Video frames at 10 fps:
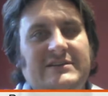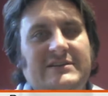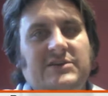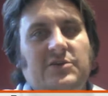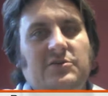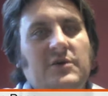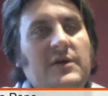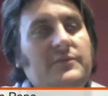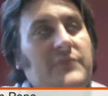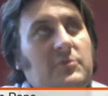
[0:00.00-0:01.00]
So
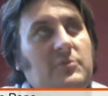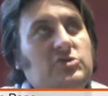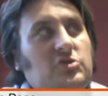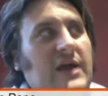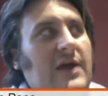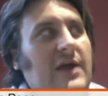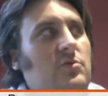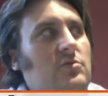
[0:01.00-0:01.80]
I'm not sure how